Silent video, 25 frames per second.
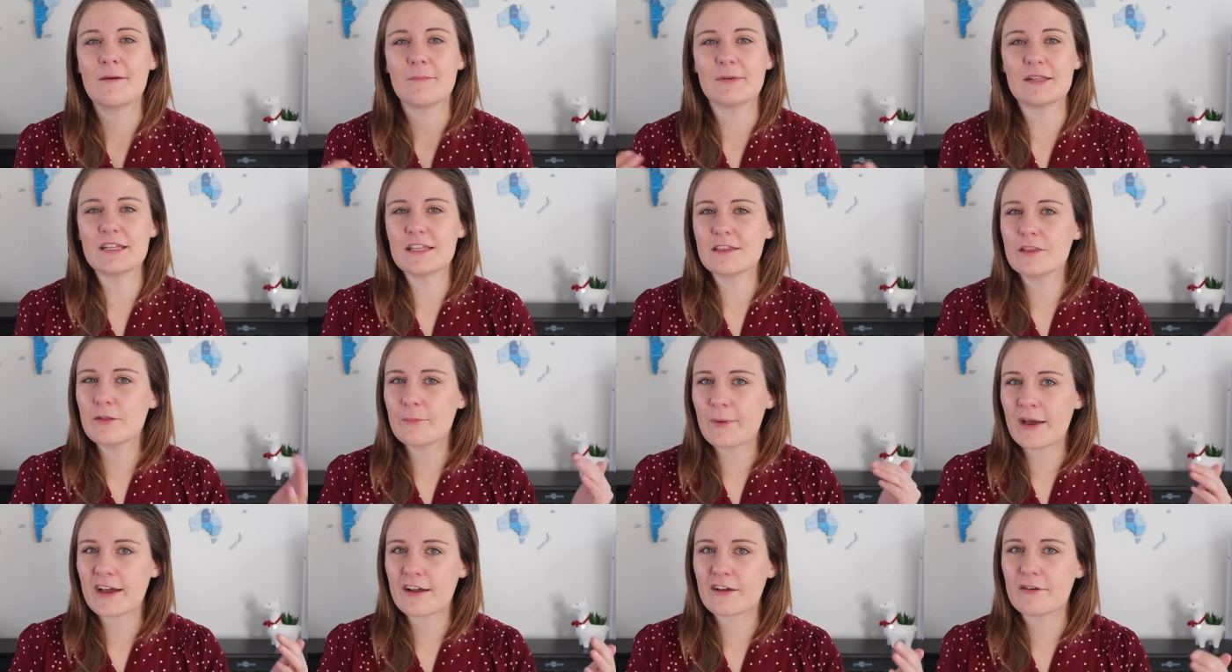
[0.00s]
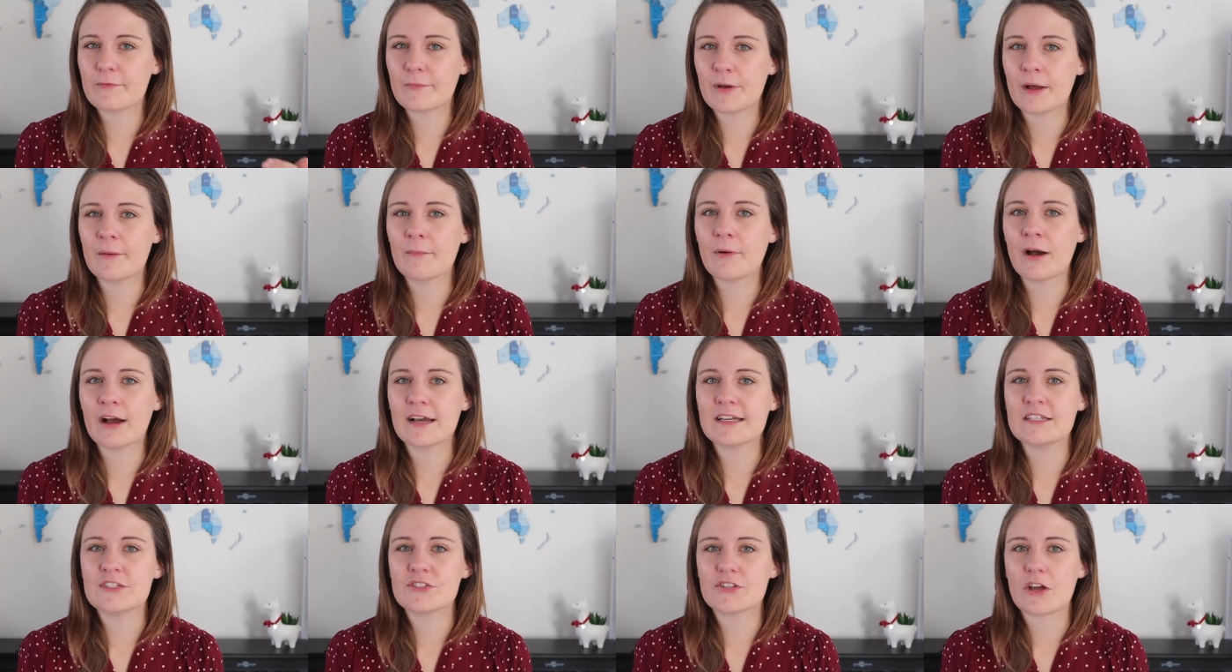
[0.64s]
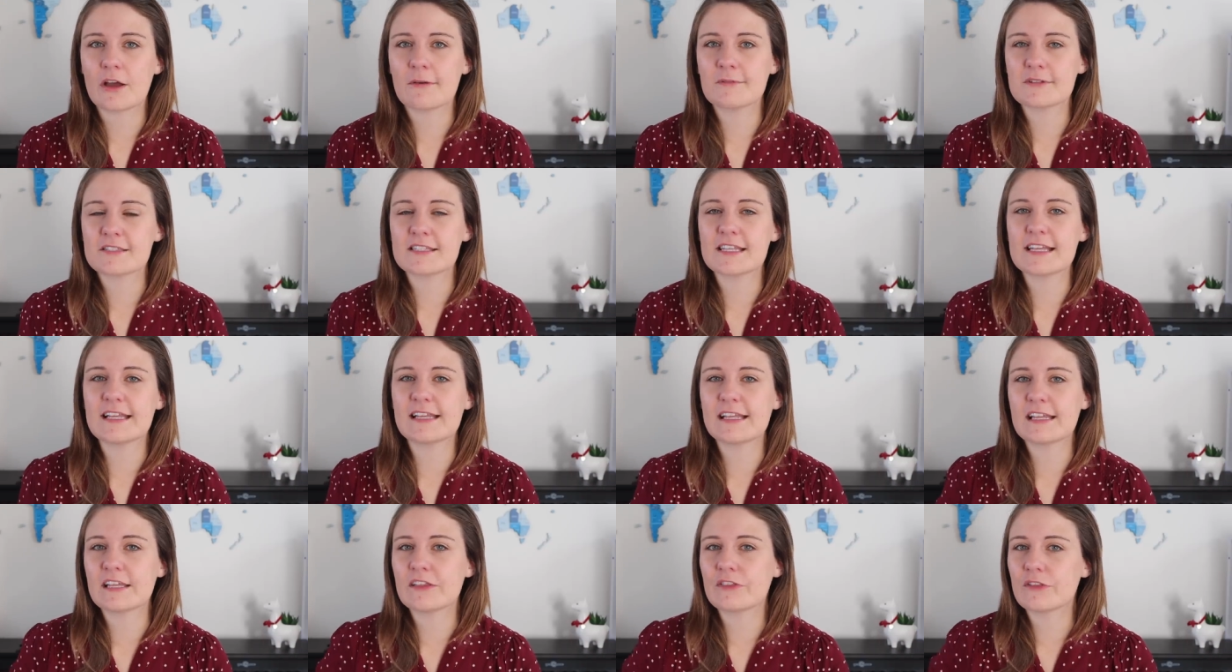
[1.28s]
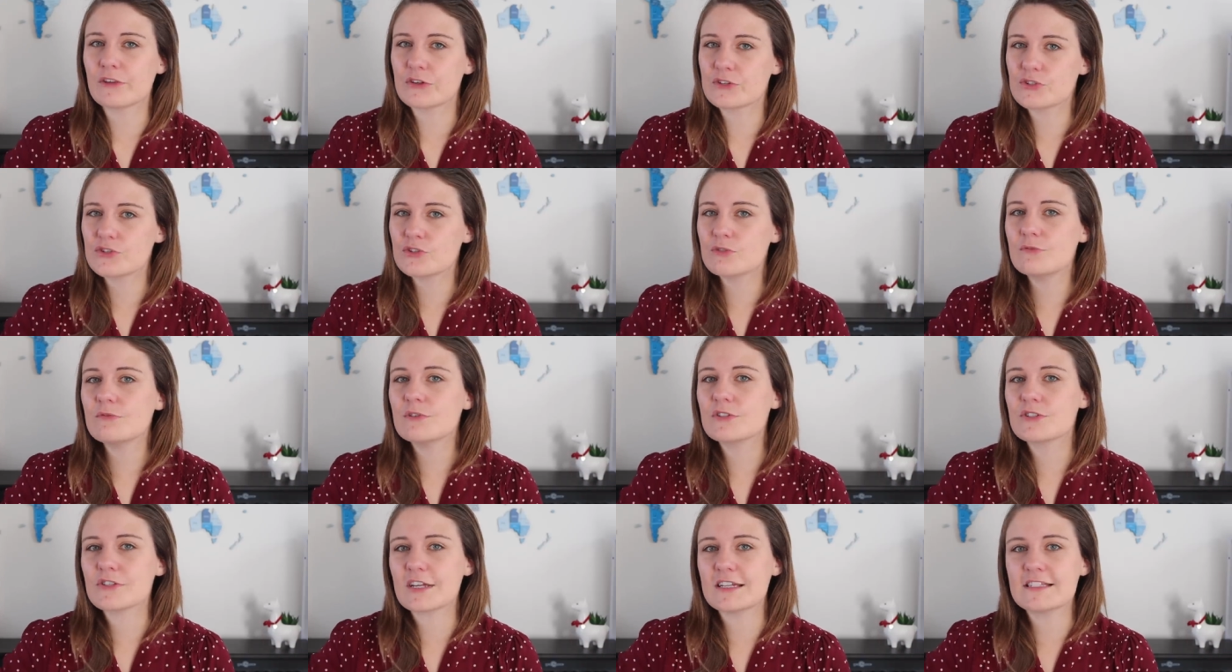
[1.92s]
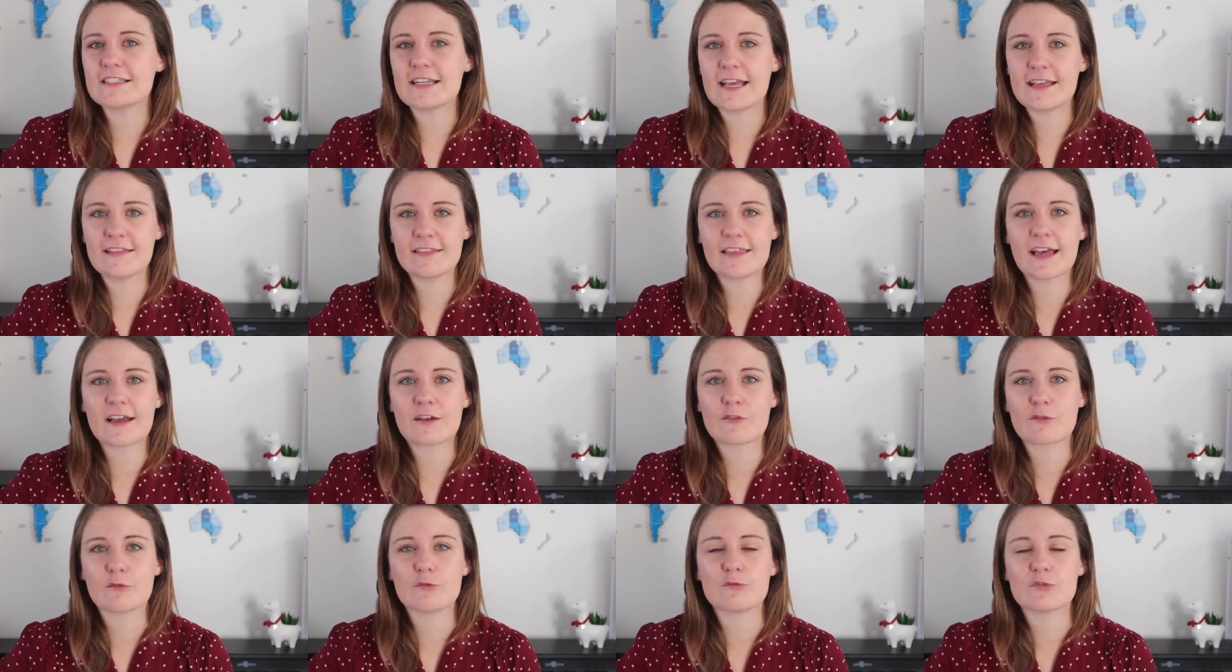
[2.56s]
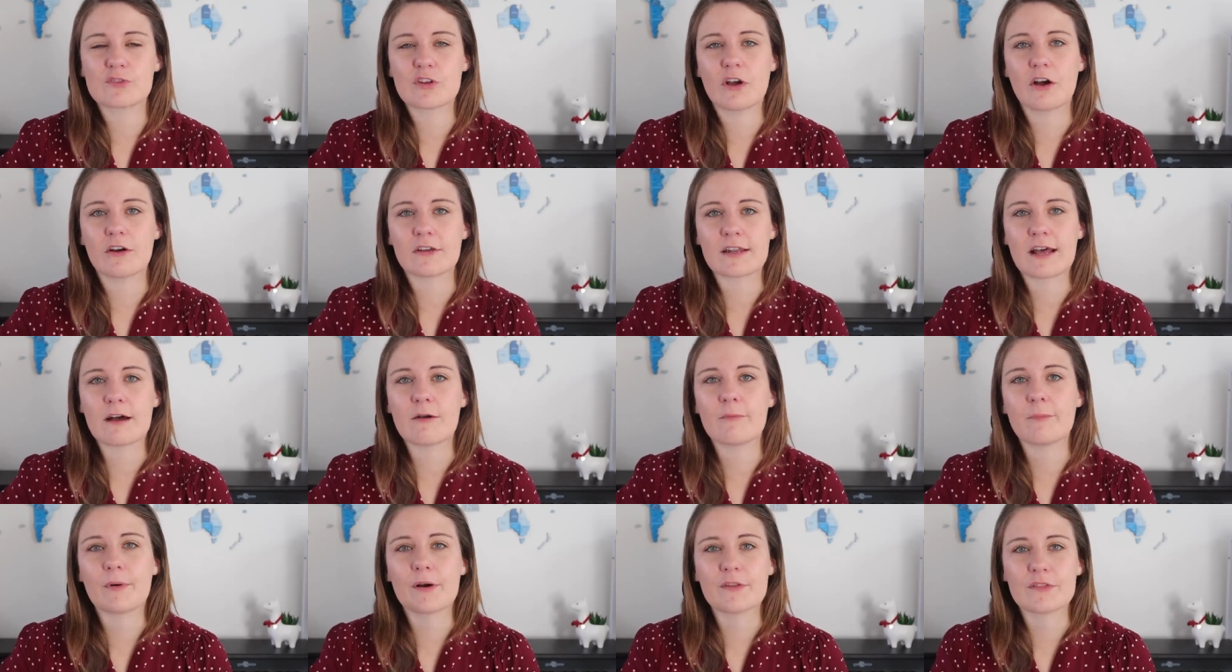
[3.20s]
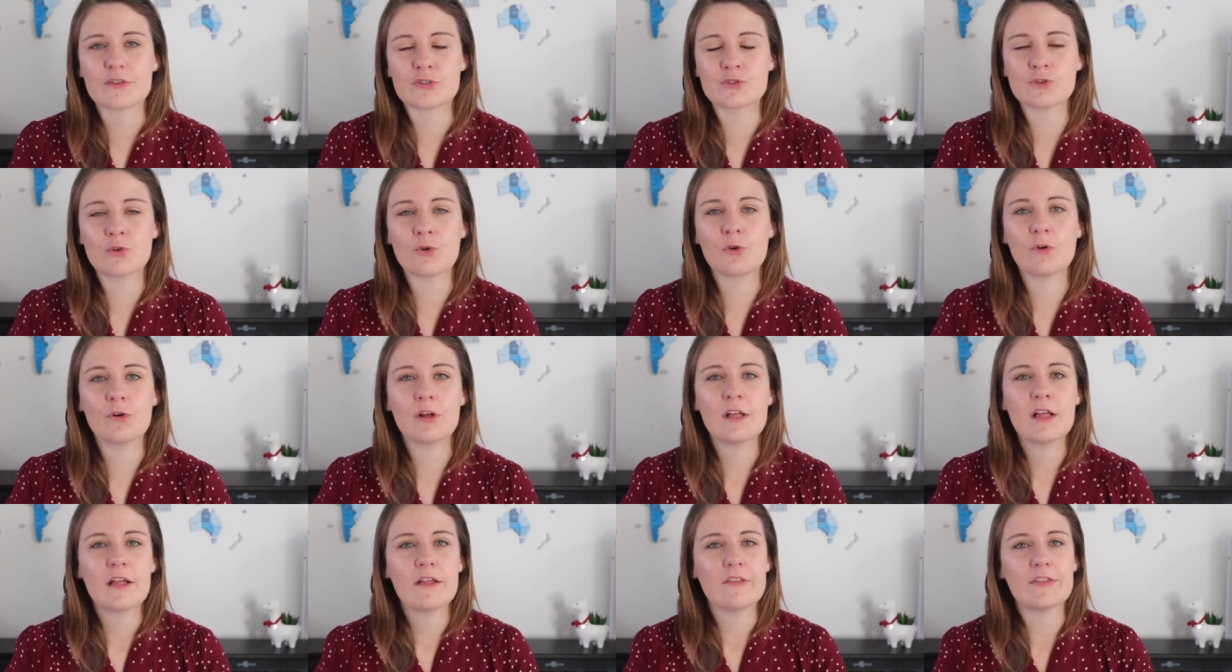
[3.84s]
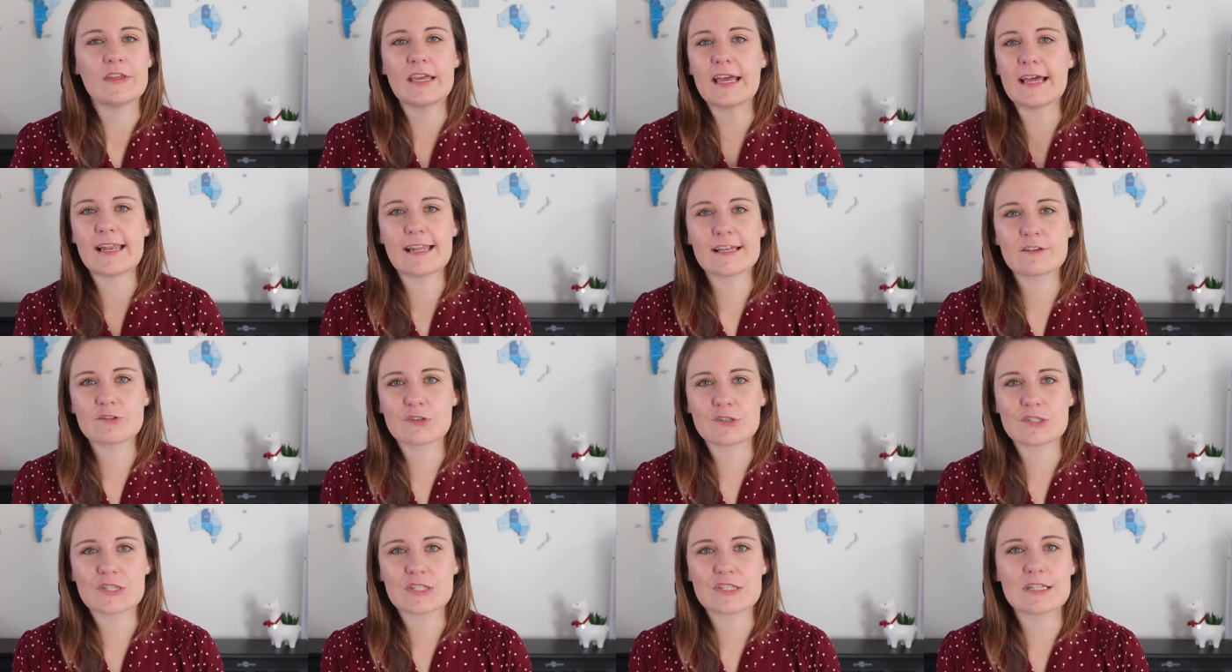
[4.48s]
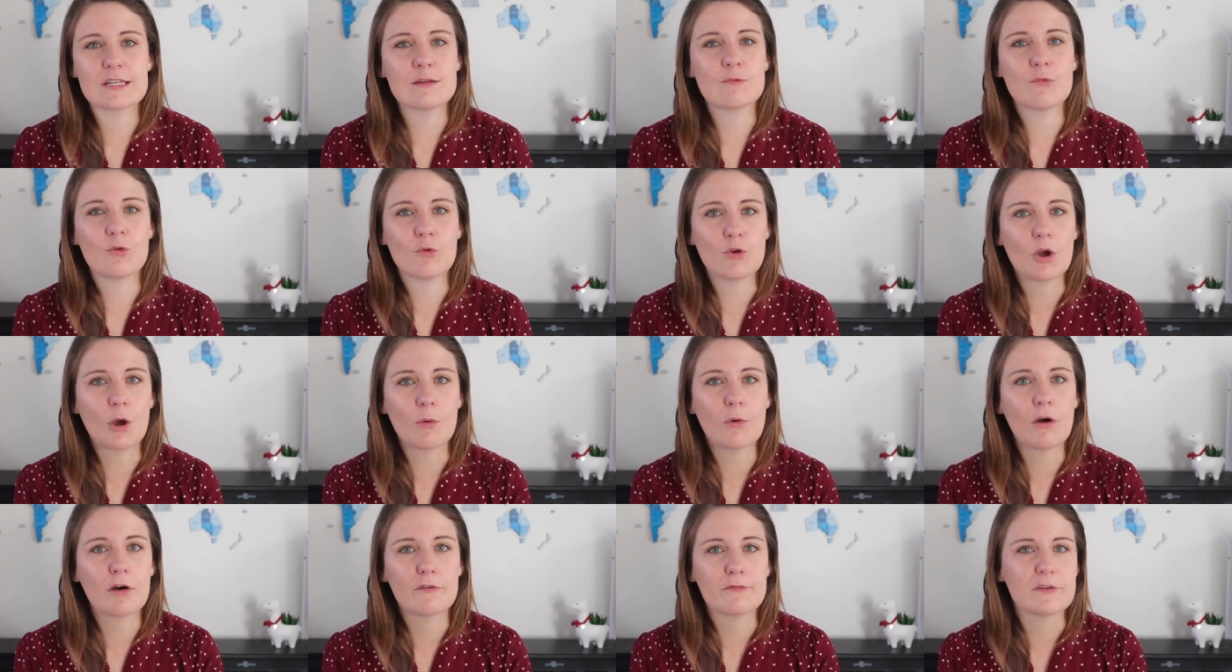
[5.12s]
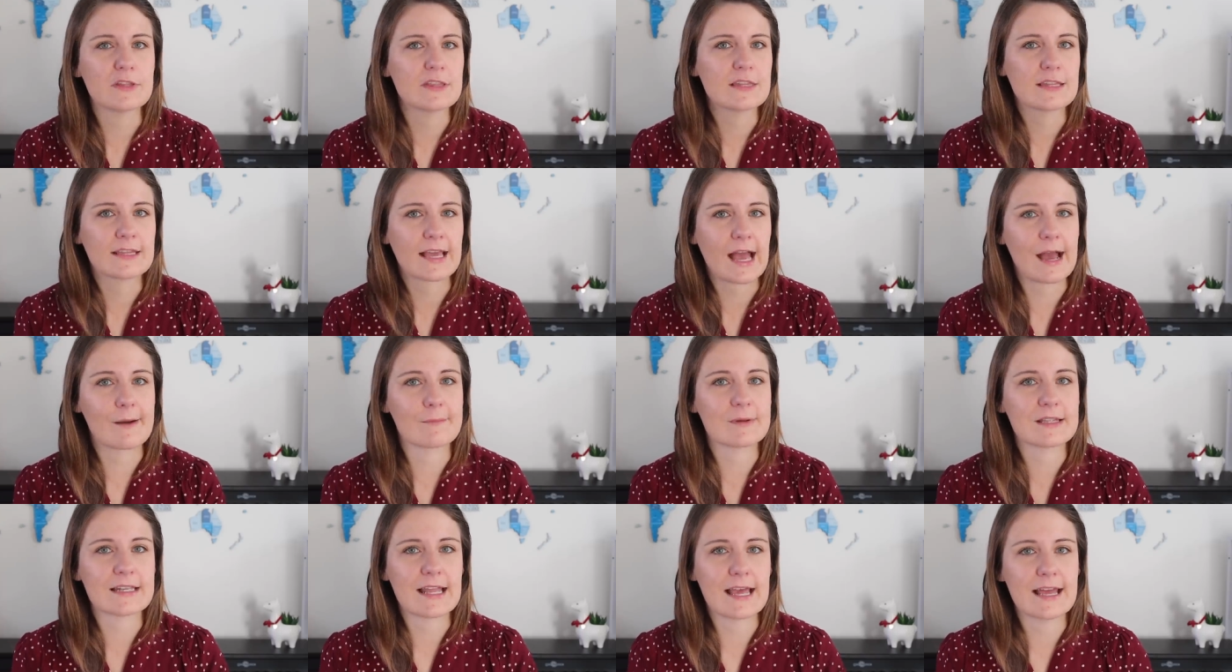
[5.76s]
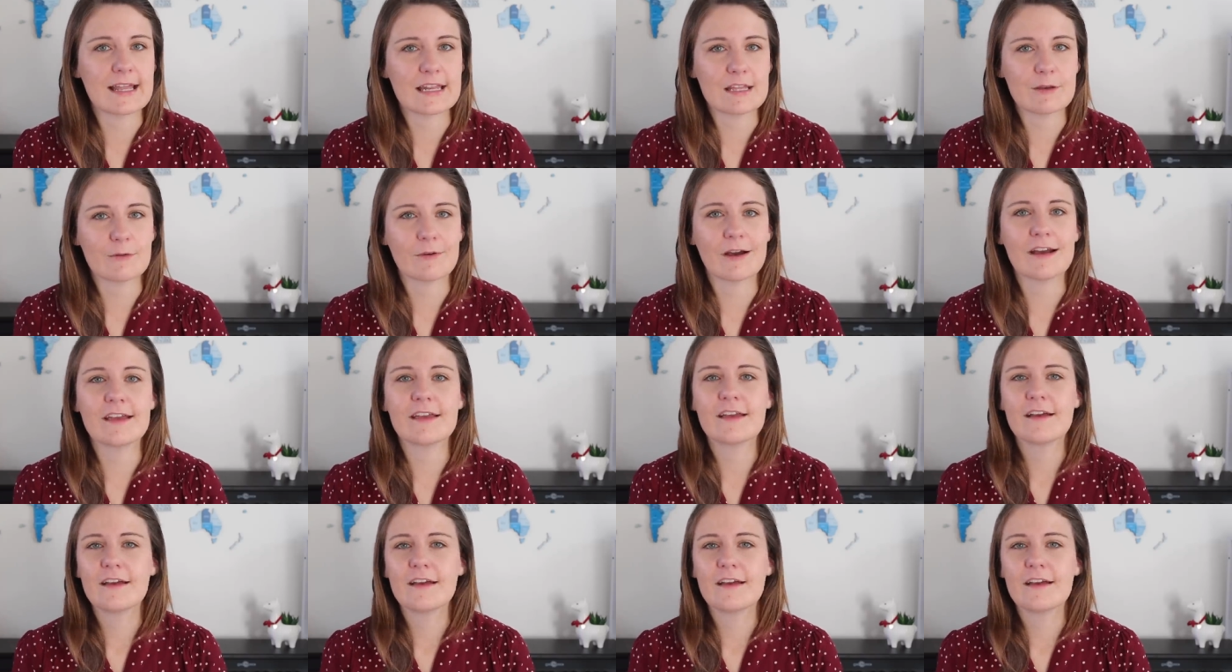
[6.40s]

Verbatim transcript: But in the back of my mind, I was thinking that as soon as I take that cruise card out by the door, the electricity will go off in the cabin anyway.